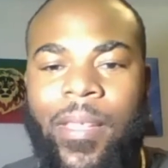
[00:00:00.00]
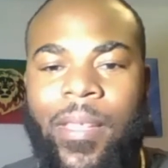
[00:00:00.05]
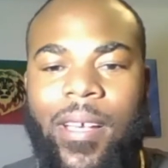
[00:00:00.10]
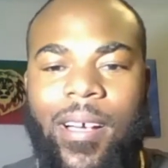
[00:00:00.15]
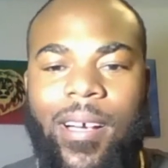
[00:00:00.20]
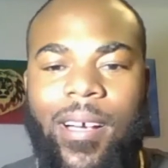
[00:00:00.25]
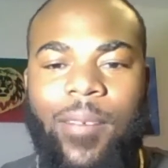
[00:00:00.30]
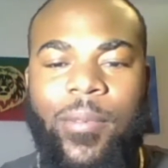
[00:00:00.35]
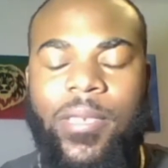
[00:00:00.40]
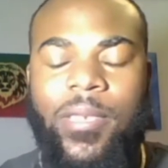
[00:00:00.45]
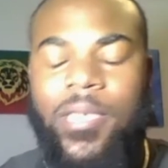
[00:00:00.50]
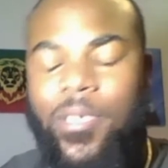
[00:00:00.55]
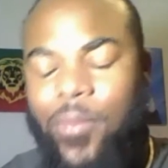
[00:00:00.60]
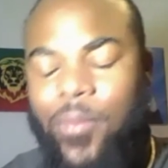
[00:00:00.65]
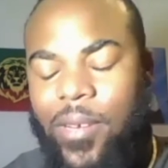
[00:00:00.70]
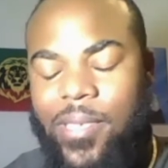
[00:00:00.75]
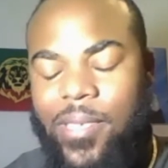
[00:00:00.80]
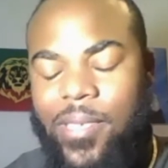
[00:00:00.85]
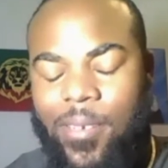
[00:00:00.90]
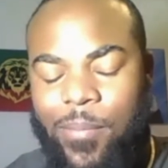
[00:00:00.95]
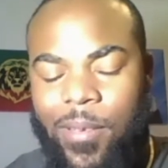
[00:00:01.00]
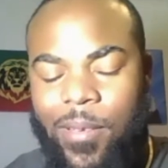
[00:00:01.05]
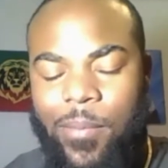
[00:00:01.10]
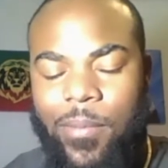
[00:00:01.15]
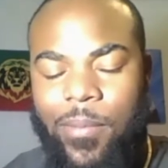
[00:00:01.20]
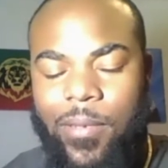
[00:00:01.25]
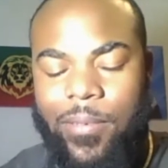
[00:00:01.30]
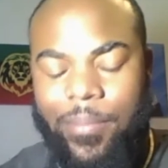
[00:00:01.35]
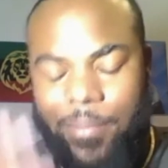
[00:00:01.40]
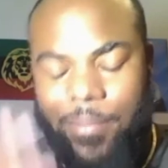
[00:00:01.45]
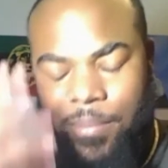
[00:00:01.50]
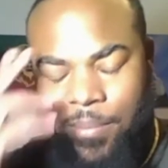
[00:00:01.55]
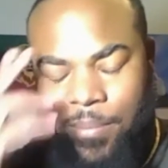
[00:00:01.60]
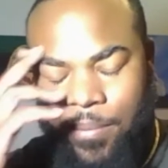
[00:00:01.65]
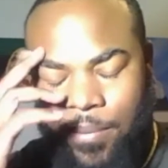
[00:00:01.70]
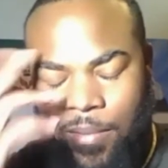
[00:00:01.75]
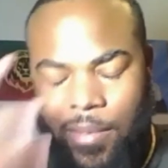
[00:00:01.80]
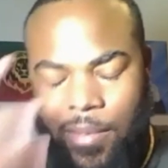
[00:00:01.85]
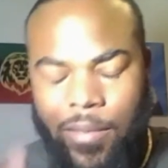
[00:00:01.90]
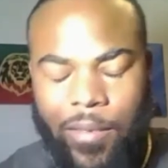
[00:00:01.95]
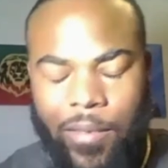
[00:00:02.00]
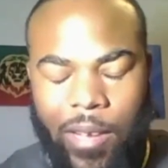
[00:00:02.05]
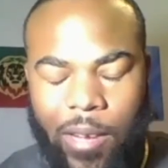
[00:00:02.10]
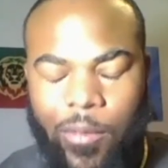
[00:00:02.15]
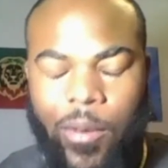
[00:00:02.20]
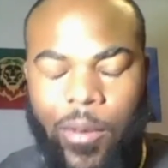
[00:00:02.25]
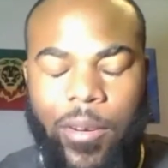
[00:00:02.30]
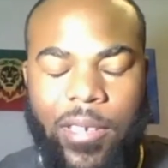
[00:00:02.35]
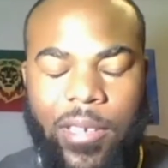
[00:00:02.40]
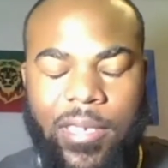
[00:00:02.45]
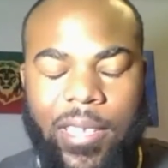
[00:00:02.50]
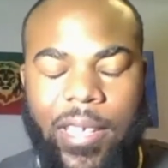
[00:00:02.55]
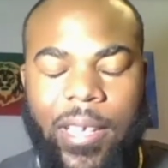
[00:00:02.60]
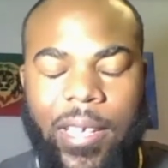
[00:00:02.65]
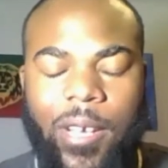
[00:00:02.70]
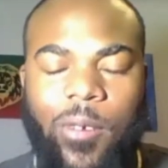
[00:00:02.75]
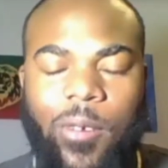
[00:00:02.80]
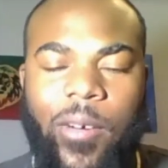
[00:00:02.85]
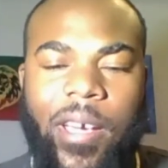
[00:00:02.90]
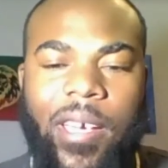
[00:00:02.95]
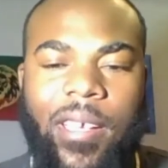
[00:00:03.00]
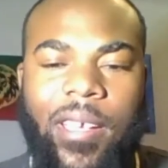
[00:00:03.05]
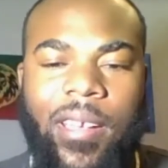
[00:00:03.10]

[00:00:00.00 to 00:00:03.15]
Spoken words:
Which is what some people erroneously equate